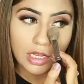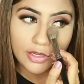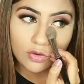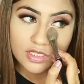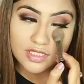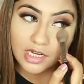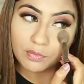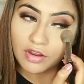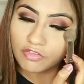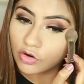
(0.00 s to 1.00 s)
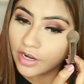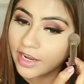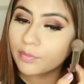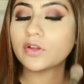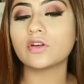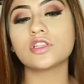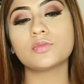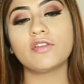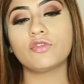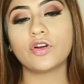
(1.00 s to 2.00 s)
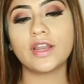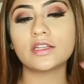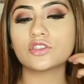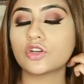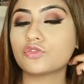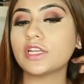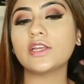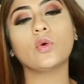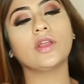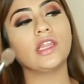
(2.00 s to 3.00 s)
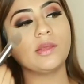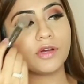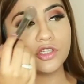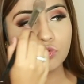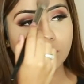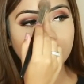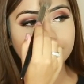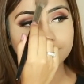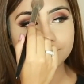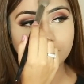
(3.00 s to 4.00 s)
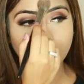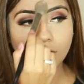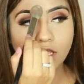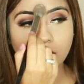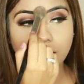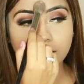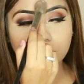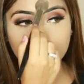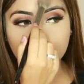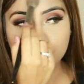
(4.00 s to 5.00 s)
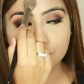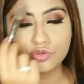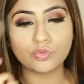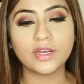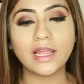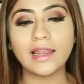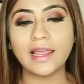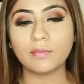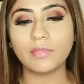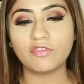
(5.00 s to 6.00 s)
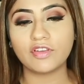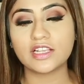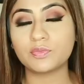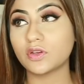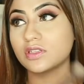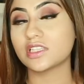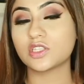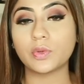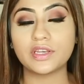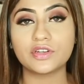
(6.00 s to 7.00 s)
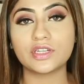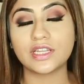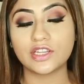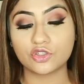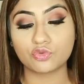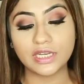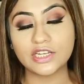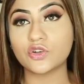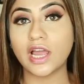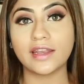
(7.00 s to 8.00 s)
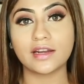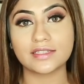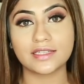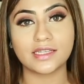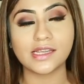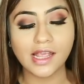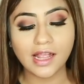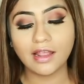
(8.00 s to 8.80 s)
I don't set my forehead because my forehead is not really oily, but you can like just do it. I like my face because it's winters and it's really dry in our city.